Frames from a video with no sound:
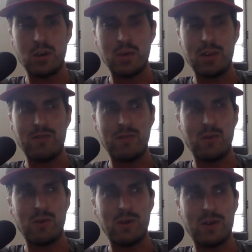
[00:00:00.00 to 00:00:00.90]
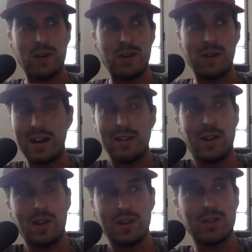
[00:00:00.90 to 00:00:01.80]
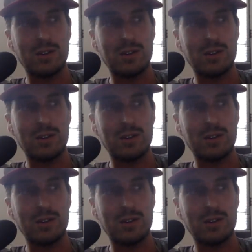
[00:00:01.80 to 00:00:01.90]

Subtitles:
but for writing the article.